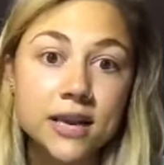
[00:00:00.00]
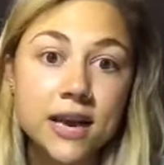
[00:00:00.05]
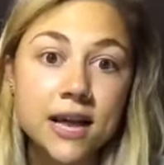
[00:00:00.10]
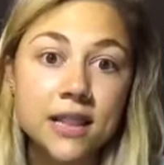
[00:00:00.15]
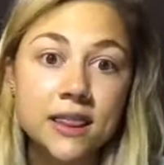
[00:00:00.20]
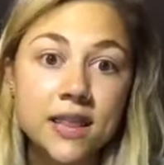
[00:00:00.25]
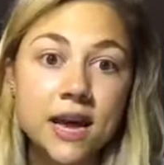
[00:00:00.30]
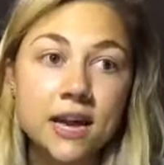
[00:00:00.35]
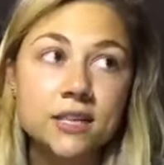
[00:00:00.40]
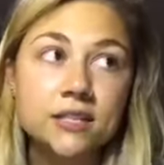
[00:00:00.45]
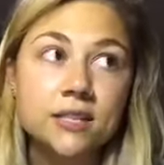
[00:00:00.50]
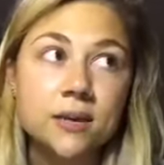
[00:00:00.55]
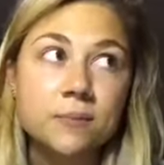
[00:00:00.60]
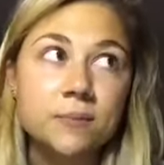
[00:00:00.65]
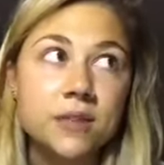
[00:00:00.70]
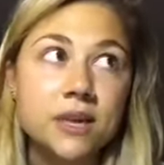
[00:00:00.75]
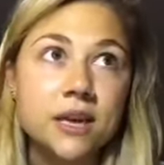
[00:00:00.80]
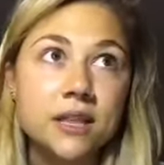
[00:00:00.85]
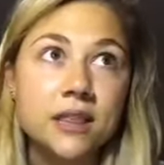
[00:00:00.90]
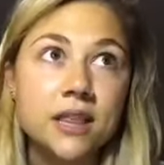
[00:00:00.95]
And that is
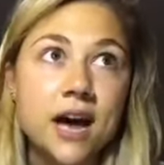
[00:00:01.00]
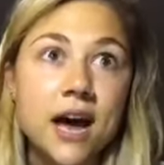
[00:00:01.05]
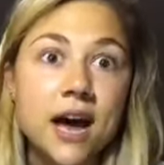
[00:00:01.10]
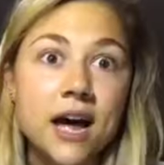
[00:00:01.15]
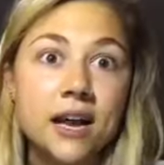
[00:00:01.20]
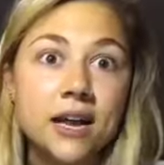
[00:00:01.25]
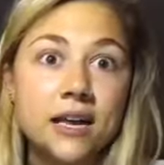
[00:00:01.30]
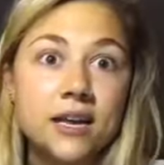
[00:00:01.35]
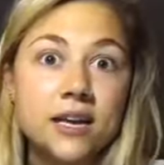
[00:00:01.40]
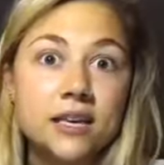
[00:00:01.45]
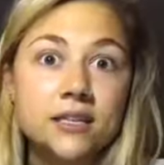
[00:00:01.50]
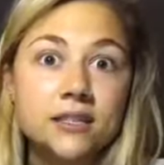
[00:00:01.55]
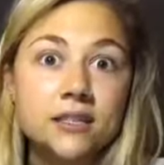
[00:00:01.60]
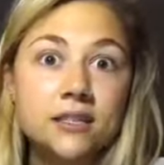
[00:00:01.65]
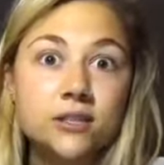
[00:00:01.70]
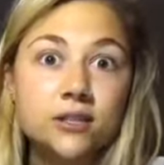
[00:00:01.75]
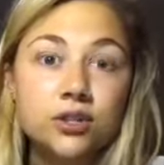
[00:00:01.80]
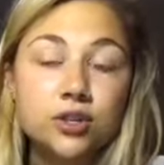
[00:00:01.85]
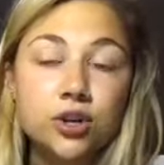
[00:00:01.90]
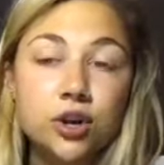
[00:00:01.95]
something that
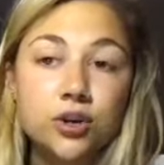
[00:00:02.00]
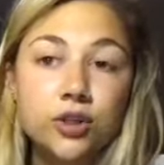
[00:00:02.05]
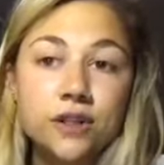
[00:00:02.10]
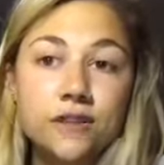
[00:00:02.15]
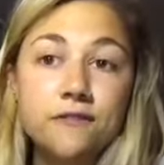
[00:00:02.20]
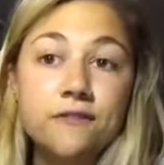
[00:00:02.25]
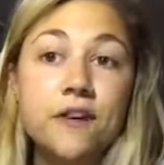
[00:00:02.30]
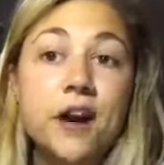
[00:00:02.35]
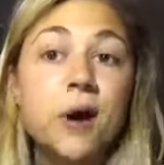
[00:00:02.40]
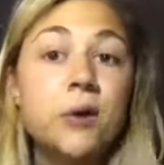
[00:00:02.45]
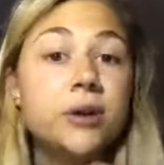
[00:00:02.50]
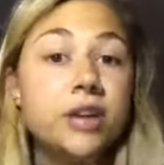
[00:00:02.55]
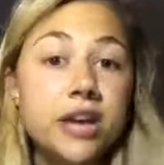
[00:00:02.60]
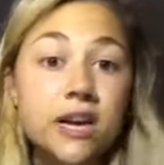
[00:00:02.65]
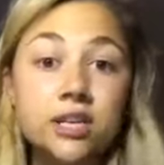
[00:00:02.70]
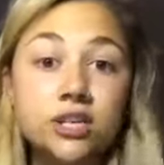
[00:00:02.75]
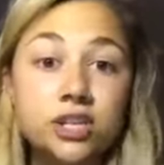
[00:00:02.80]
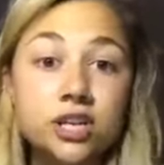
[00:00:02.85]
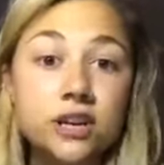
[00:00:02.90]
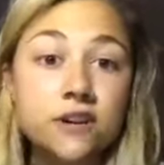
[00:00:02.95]
is, the
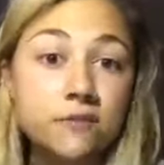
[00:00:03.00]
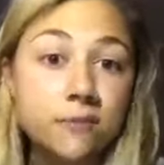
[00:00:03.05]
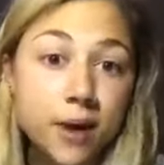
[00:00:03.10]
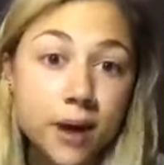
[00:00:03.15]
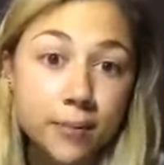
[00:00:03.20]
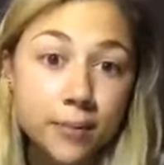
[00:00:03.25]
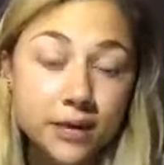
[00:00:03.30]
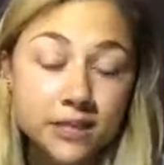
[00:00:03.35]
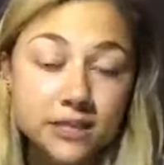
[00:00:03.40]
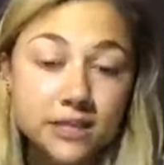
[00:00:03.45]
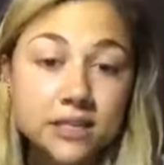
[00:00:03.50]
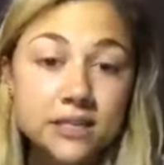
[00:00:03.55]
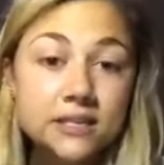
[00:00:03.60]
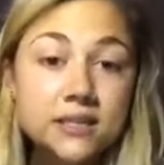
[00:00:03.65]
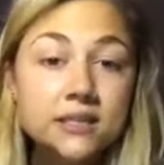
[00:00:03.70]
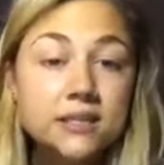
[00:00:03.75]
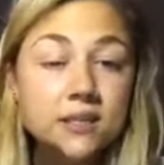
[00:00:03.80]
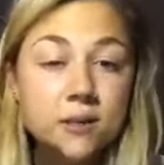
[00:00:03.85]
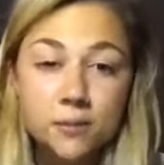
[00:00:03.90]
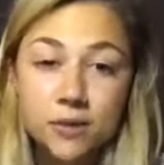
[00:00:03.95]
foundation of my business,
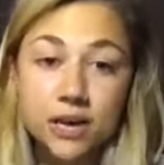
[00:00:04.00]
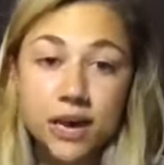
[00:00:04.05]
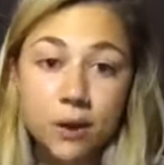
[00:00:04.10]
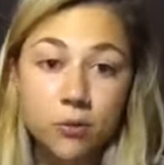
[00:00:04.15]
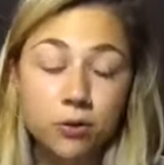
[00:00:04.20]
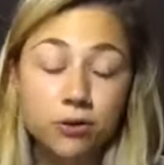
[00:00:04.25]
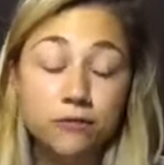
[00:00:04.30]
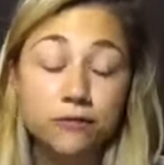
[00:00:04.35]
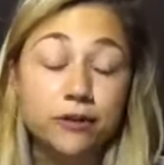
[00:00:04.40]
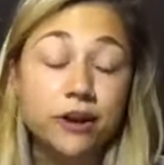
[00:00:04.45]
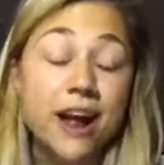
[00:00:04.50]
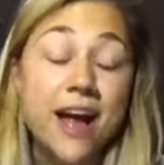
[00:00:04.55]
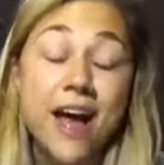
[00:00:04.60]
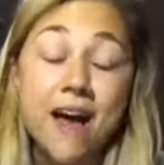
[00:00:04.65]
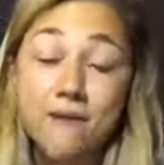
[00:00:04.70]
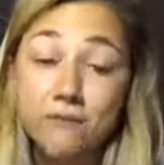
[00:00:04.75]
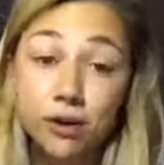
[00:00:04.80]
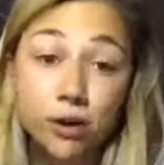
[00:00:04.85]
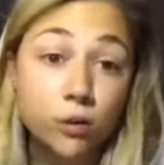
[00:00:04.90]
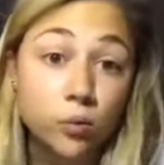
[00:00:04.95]
and something I will
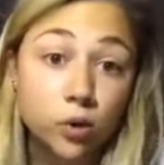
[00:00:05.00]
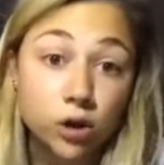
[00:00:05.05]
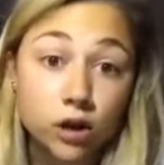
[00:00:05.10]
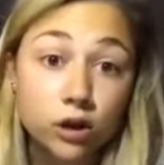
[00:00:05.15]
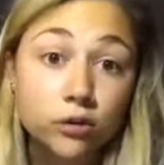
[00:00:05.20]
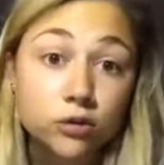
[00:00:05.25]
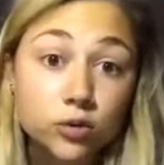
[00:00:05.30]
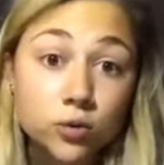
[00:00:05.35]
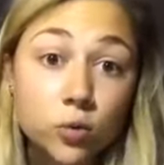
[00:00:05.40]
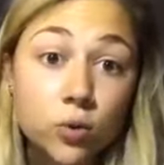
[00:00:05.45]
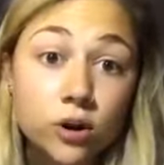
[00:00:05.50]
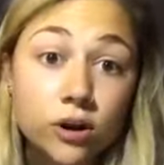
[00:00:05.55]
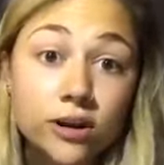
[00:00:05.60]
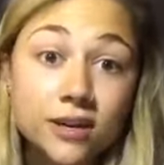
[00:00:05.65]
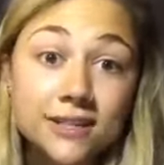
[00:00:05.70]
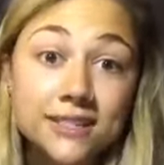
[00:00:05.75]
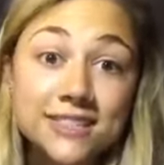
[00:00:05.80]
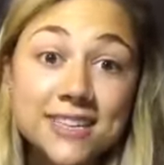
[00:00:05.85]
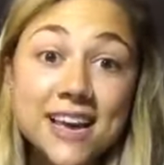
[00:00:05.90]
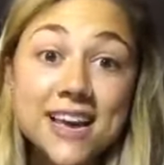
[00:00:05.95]
forever work
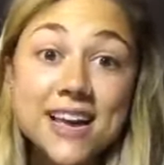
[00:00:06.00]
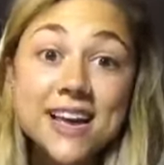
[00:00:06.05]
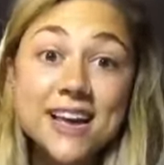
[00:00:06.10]
towards,